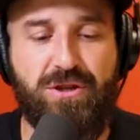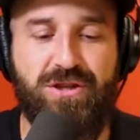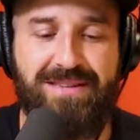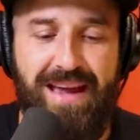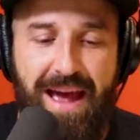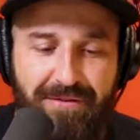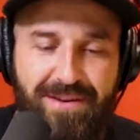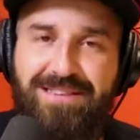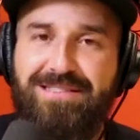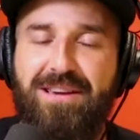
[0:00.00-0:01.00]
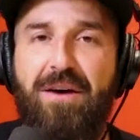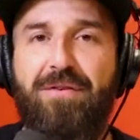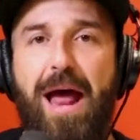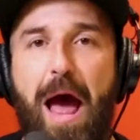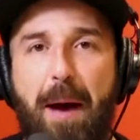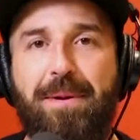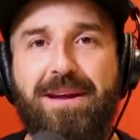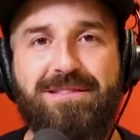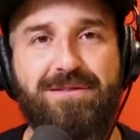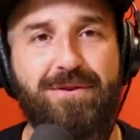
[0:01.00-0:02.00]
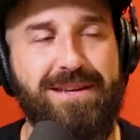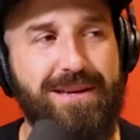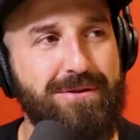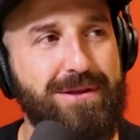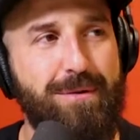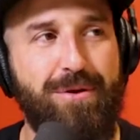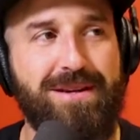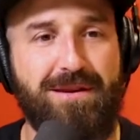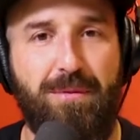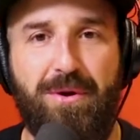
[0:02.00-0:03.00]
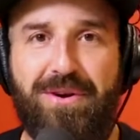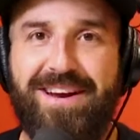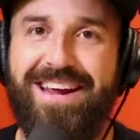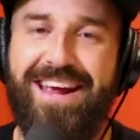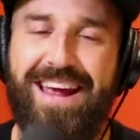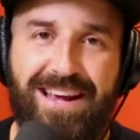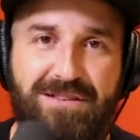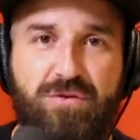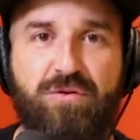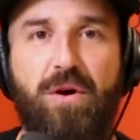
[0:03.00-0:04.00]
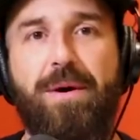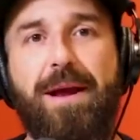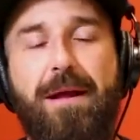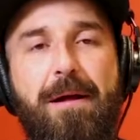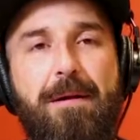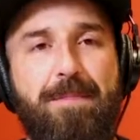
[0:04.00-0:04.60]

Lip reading: was just evidence of it happening. So the Dealers Compressed community is growing.